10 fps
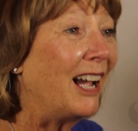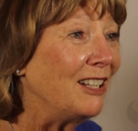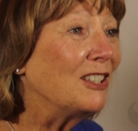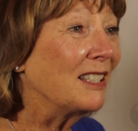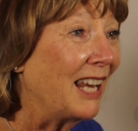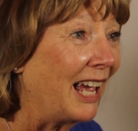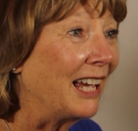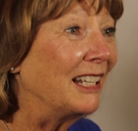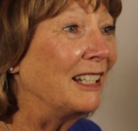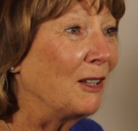I just
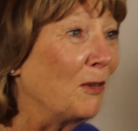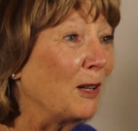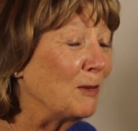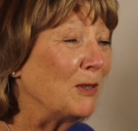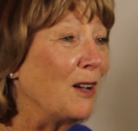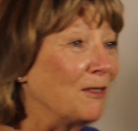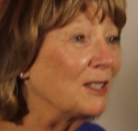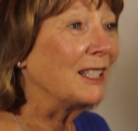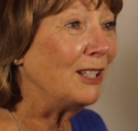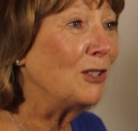had an incredible
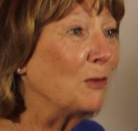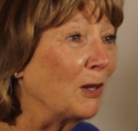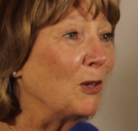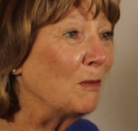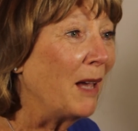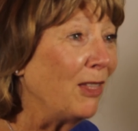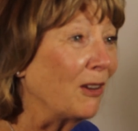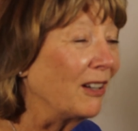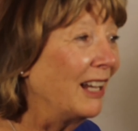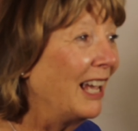conversation with your
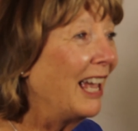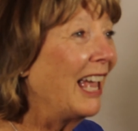mother.